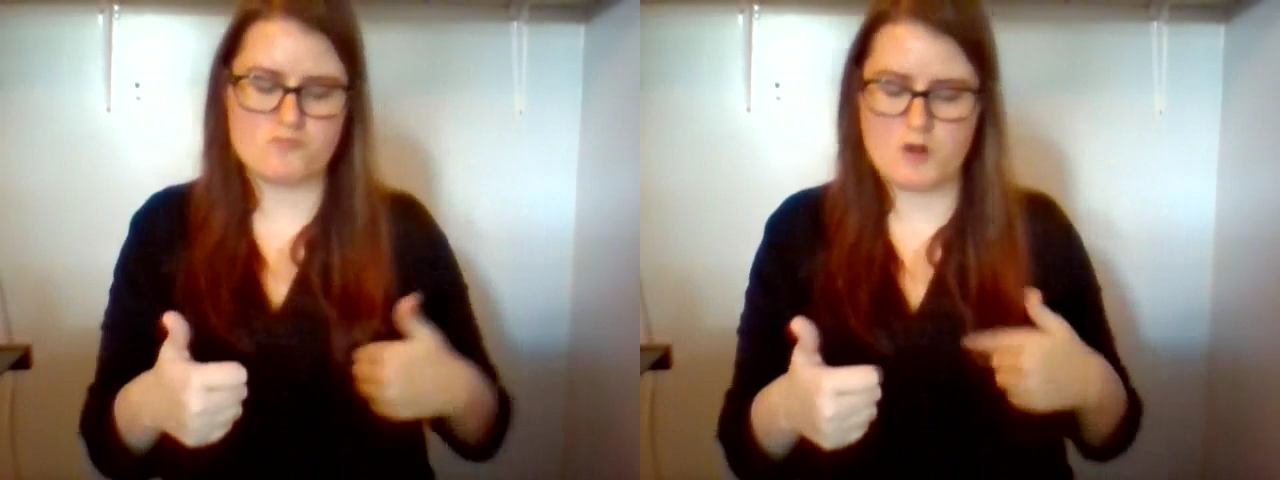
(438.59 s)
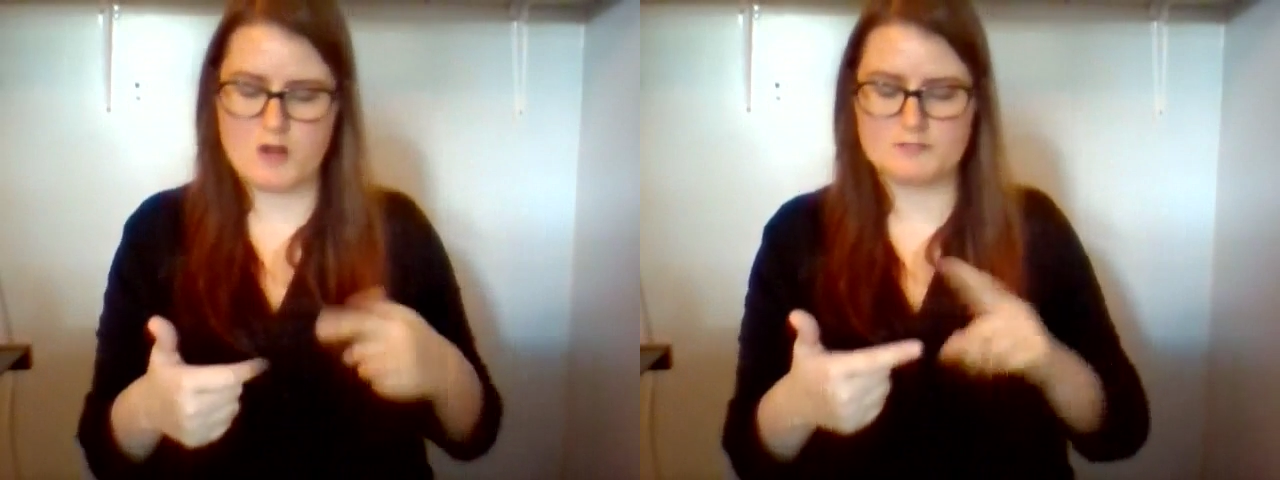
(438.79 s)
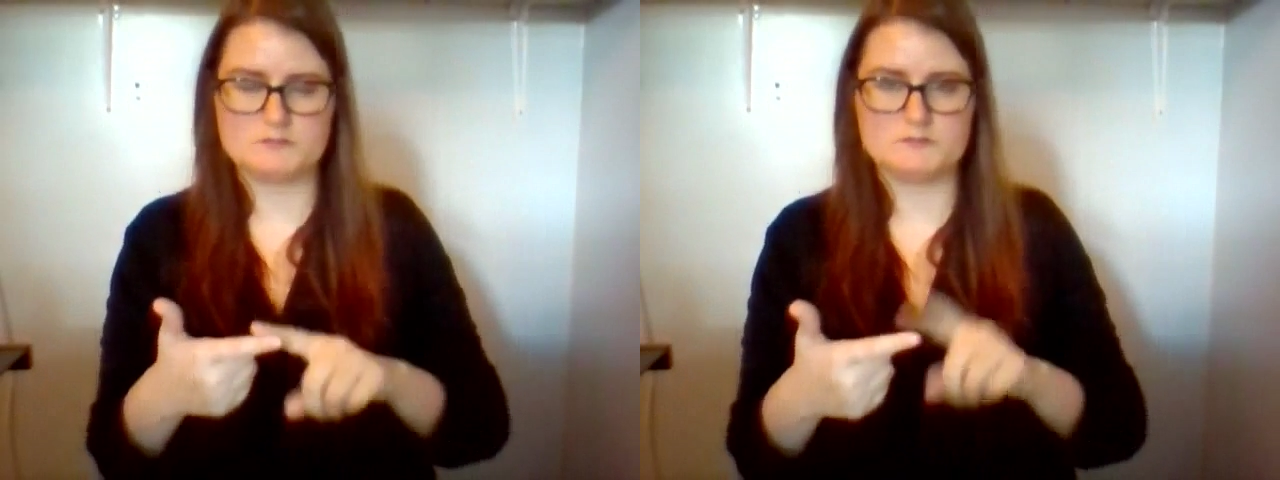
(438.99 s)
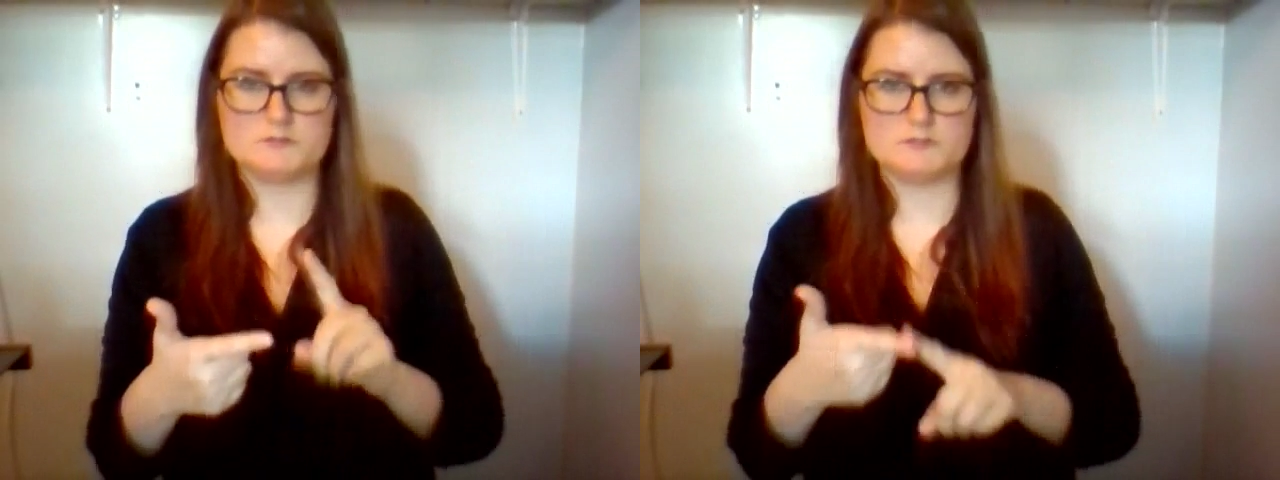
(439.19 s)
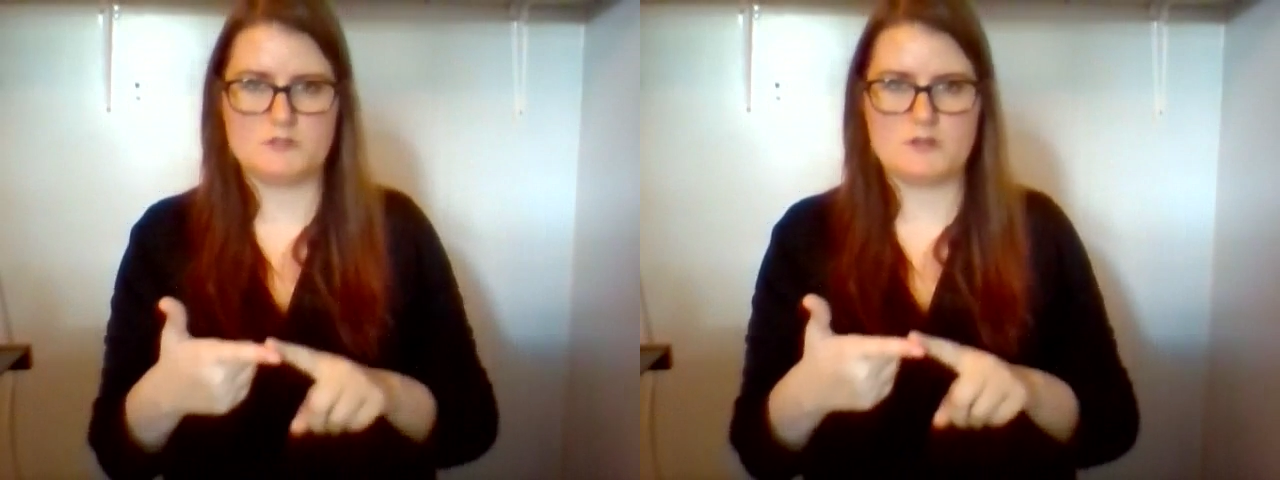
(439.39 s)
can't imagine
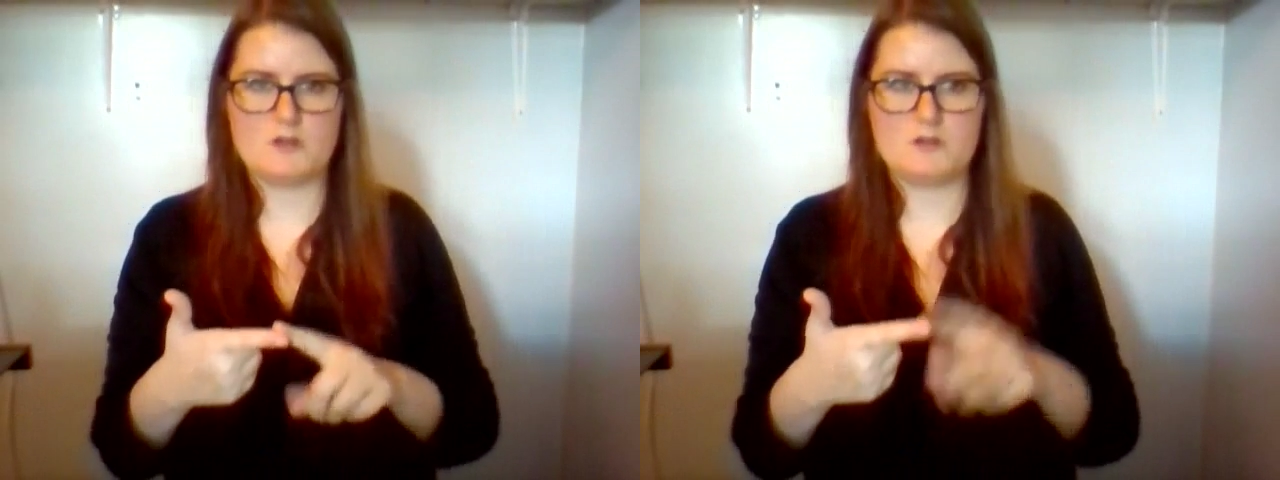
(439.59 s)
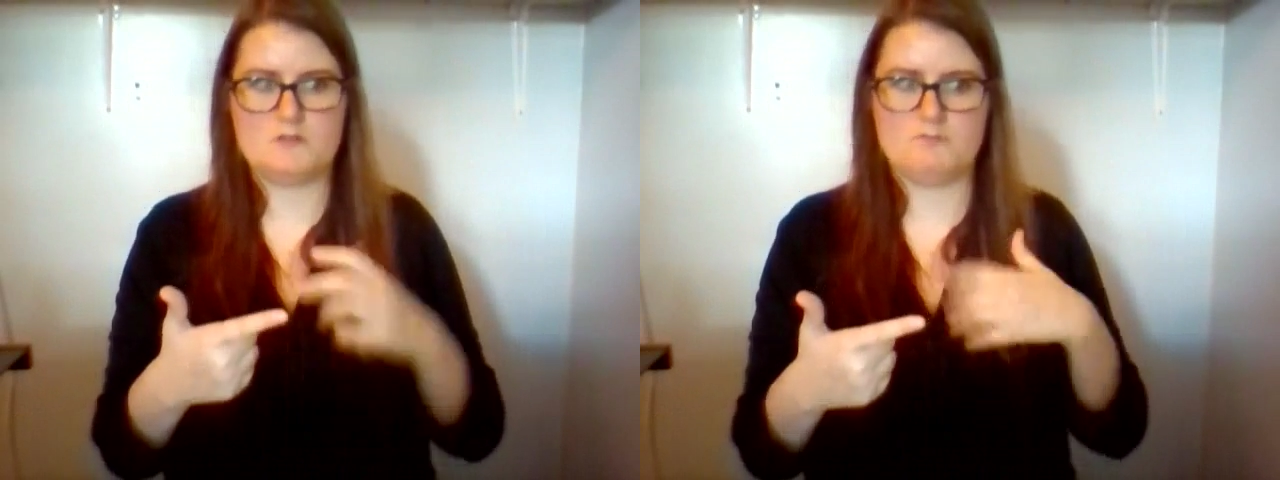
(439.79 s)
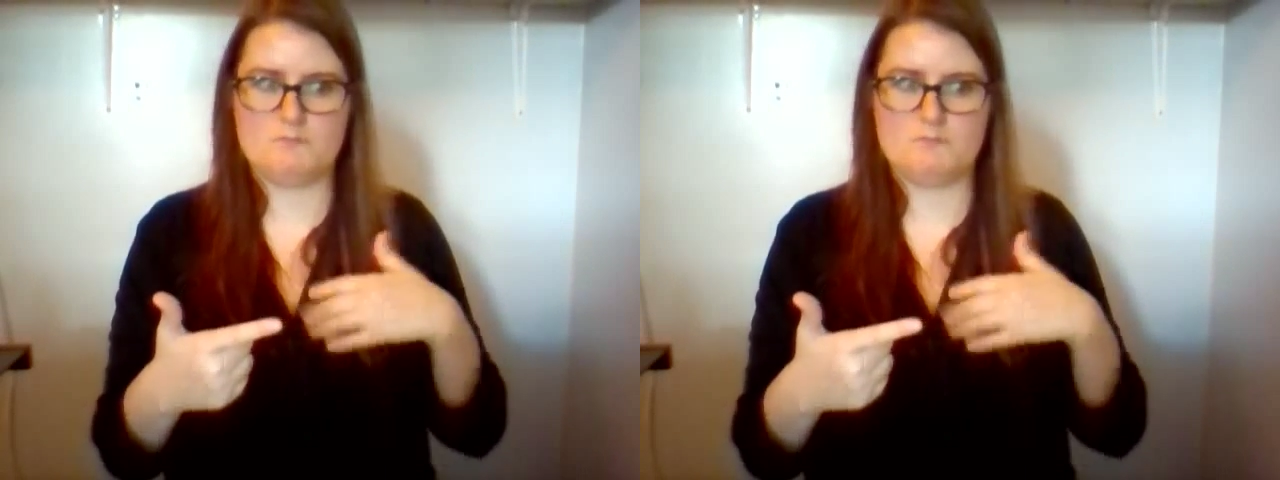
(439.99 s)
any normal person